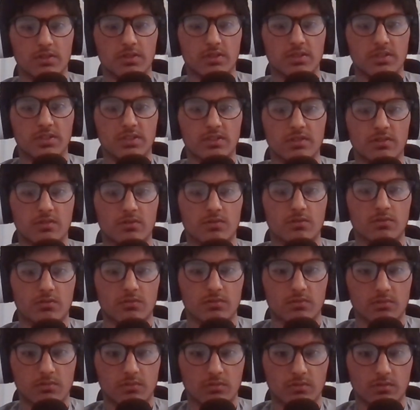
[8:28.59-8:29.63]

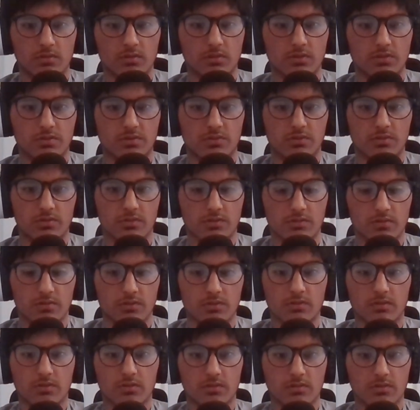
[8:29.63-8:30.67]
equal to